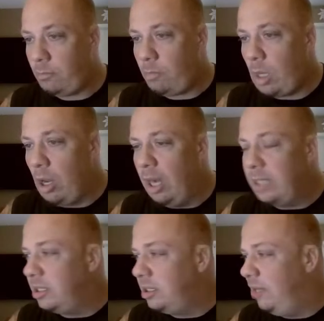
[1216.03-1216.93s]
All right. So
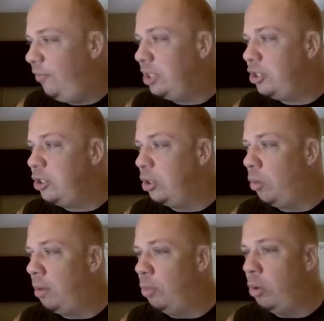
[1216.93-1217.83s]
let's see if we can just do
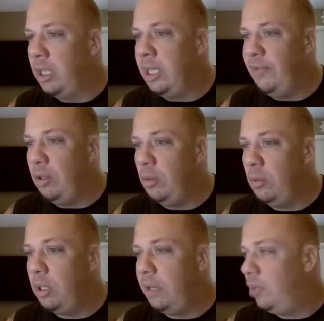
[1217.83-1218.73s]
one more to give you
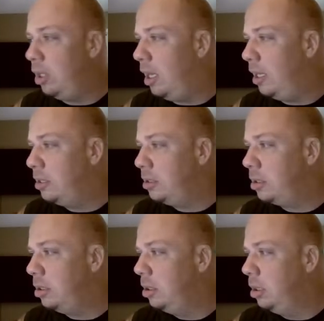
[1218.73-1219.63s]
guys
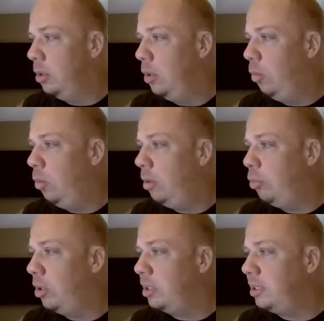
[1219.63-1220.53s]
one
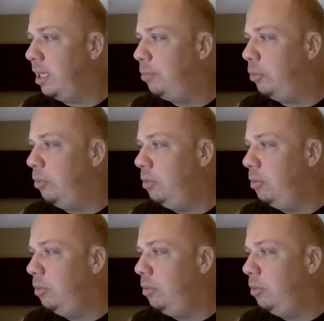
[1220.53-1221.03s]
more example.